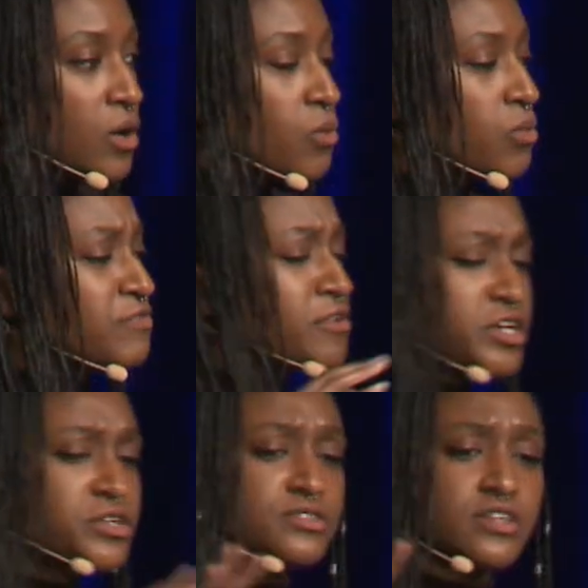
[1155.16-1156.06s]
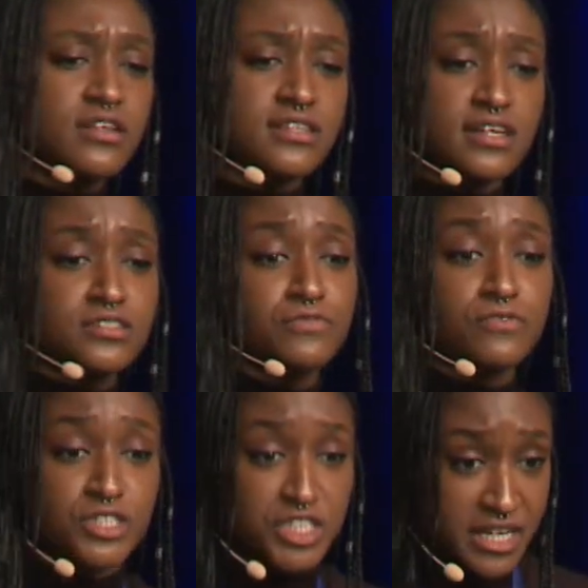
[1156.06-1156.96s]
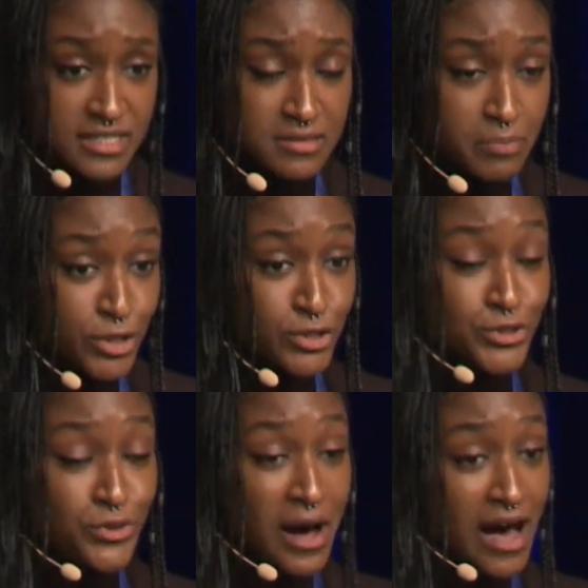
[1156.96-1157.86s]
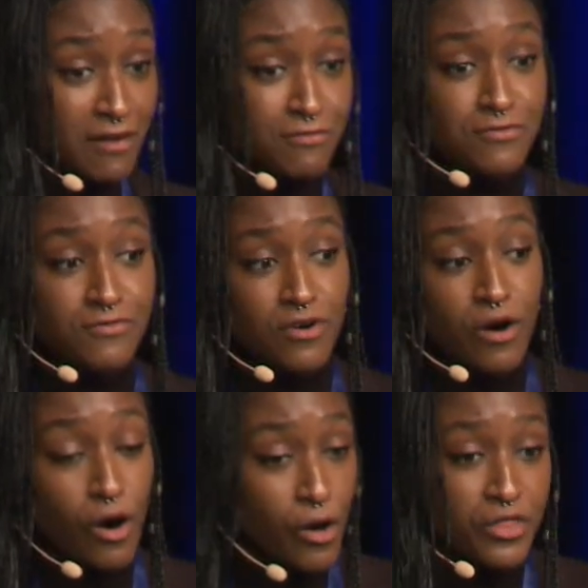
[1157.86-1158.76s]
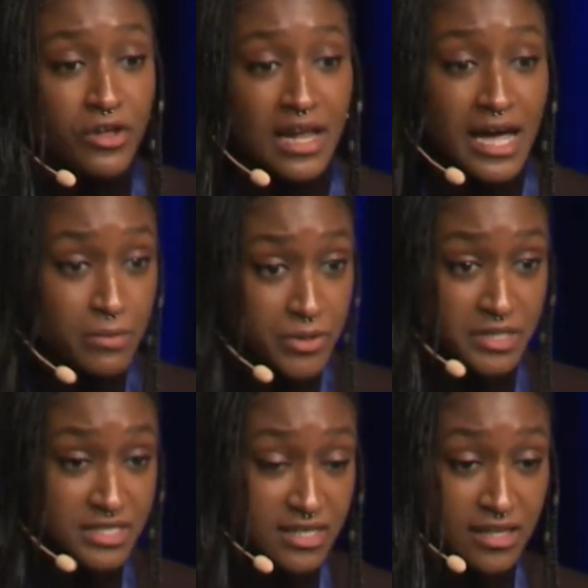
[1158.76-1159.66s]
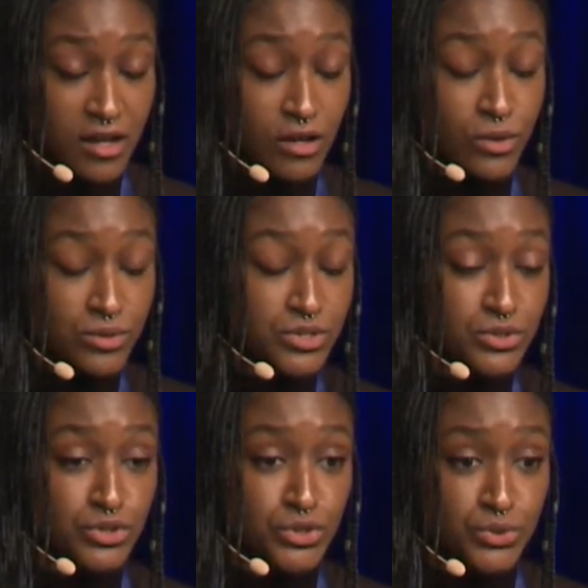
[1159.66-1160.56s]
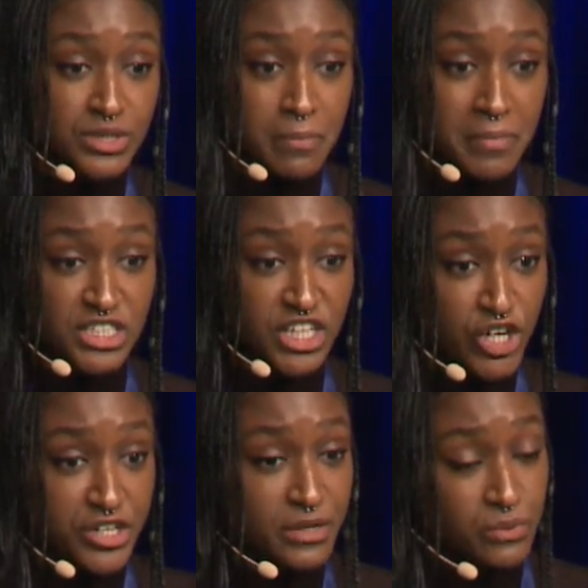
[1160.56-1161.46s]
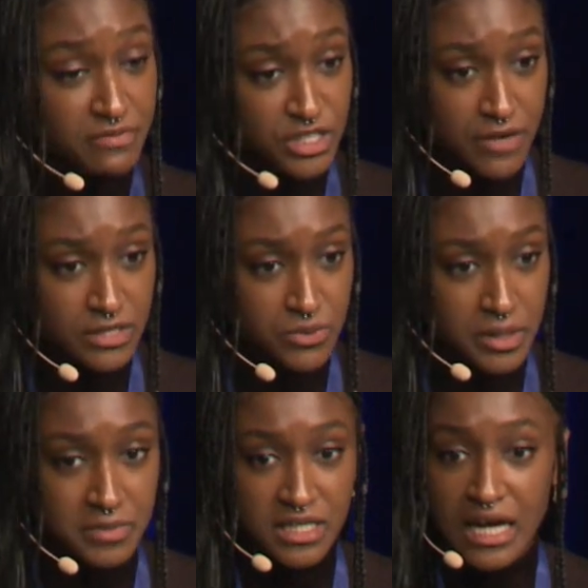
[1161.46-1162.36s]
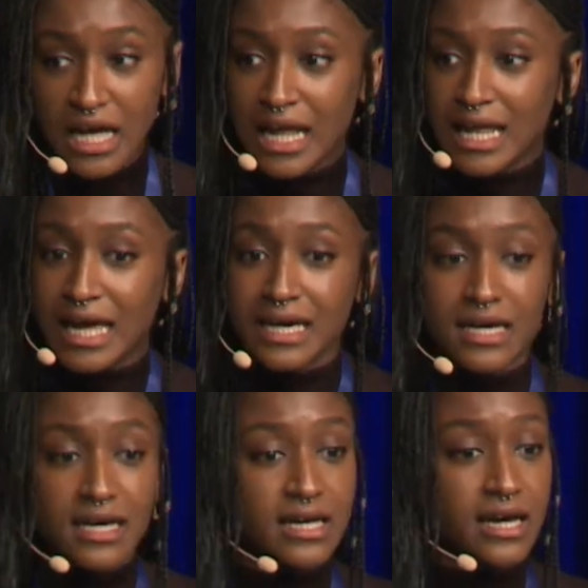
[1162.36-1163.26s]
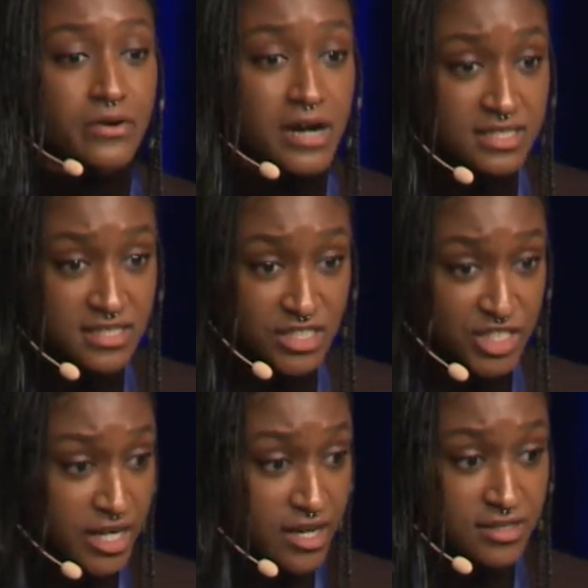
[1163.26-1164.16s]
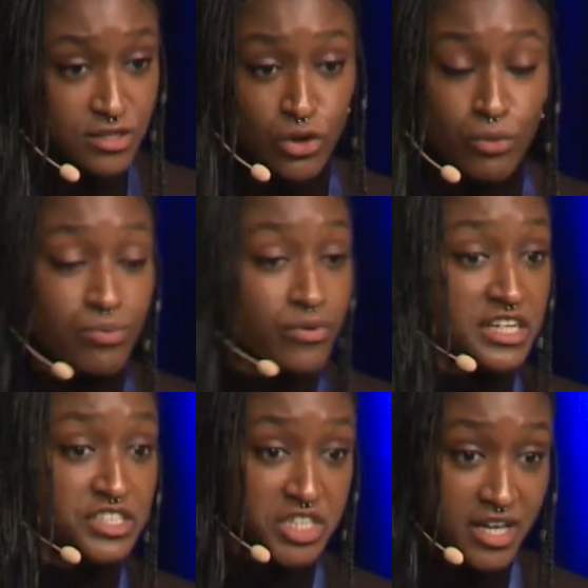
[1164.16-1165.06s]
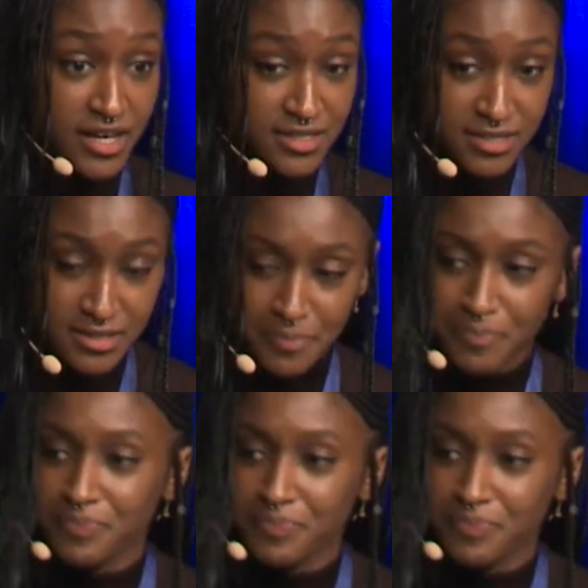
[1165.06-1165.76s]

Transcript: We focus on TensorFlow.js, but you have other libraries that allows you to do some machine learning with JavaScript, like Keras.js or Brain.js.